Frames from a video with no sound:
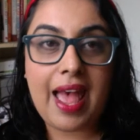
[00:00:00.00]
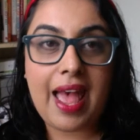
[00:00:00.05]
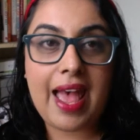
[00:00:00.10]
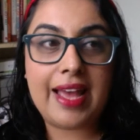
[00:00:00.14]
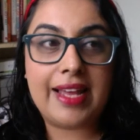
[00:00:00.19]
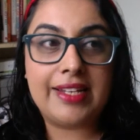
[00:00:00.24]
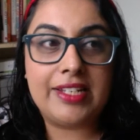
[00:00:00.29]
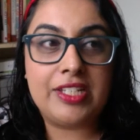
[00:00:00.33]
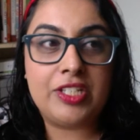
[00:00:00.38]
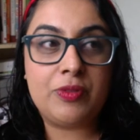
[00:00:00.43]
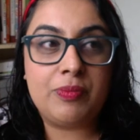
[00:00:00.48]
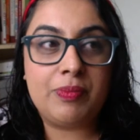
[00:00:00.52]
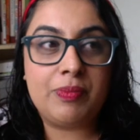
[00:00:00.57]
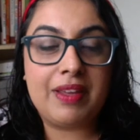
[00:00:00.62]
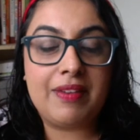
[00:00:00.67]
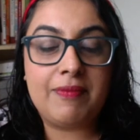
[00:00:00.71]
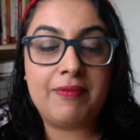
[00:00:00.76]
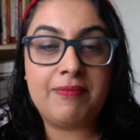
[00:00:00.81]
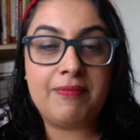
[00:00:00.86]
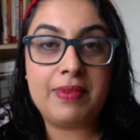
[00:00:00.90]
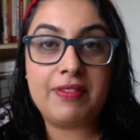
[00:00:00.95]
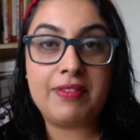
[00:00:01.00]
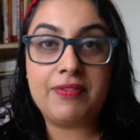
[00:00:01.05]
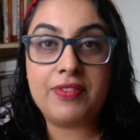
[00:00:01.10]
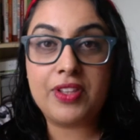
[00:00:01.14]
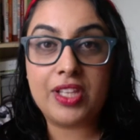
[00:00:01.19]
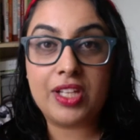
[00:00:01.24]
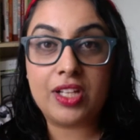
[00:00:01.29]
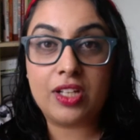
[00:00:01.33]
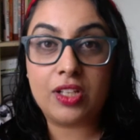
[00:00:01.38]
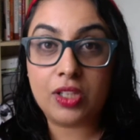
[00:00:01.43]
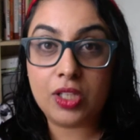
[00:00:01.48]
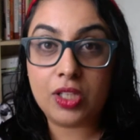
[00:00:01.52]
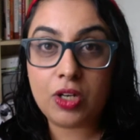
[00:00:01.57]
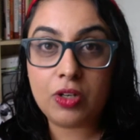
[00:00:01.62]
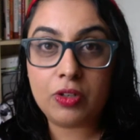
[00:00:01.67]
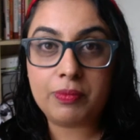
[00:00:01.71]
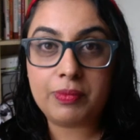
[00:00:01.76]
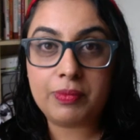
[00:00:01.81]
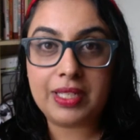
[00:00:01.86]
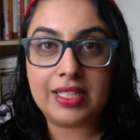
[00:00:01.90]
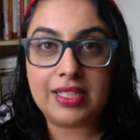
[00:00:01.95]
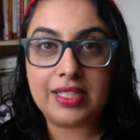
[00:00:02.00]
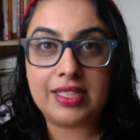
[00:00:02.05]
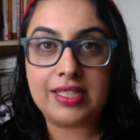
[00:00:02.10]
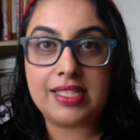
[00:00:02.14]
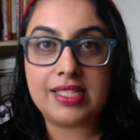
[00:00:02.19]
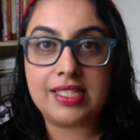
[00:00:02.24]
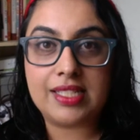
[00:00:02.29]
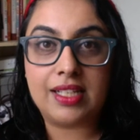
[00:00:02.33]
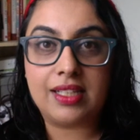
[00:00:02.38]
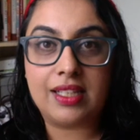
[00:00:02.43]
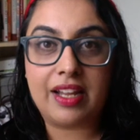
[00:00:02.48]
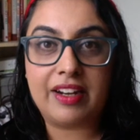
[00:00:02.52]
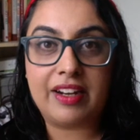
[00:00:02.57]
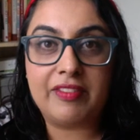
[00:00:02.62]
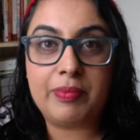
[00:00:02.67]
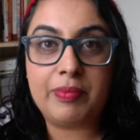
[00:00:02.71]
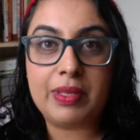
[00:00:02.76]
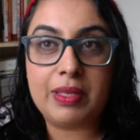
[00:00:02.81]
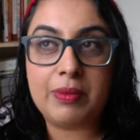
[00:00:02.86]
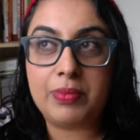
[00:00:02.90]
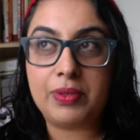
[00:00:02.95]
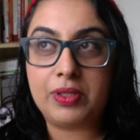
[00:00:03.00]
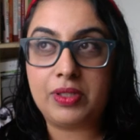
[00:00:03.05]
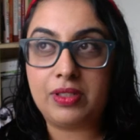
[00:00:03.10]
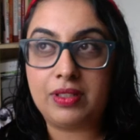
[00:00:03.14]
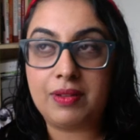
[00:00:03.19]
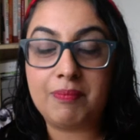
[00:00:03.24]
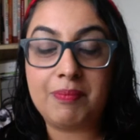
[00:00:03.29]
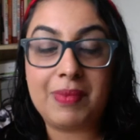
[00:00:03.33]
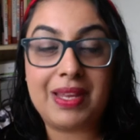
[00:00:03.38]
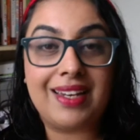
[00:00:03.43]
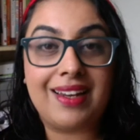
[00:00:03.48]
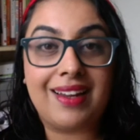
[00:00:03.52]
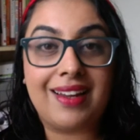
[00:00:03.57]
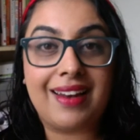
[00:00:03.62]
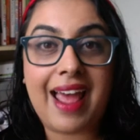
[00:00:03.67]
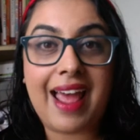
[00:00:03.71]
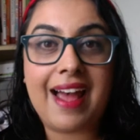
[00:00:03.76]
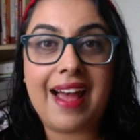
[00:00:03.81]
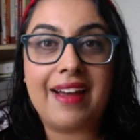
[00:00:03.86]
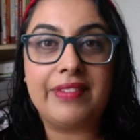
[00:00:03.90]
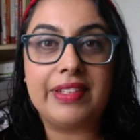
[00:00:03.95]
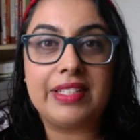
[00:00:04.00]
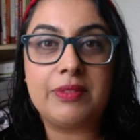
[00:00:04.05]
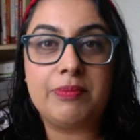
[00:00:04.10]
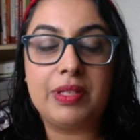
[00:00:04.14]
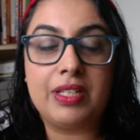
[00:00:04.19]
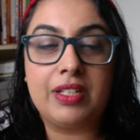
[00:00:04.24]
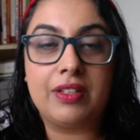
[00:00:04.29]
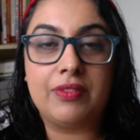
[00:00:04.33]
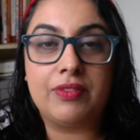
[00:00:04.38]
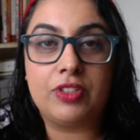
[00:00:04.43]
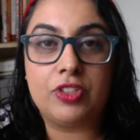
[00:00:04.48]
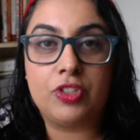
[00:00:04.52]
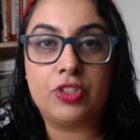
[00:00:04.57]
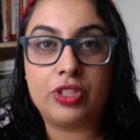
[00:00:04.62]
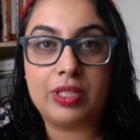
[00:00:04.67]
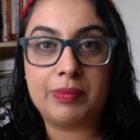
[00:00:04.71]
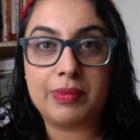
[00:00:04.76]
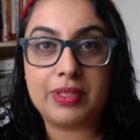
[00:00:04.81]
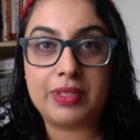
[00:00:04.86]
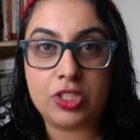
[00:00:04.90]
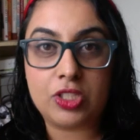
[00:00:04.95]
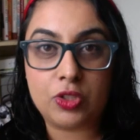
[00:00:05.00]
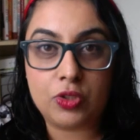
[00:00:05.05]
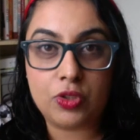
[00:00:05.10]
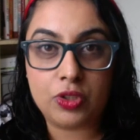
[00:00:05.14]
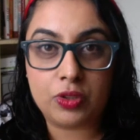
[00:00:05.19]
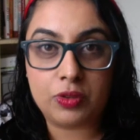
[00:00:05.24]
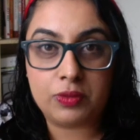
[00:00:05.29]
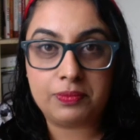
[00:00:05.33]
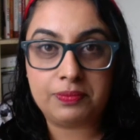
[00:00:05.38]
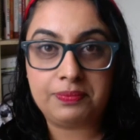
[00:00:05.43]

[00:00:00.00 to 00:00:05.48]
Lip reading: And you may be feeling alone because a lot of people may not have as big of a dream as you do.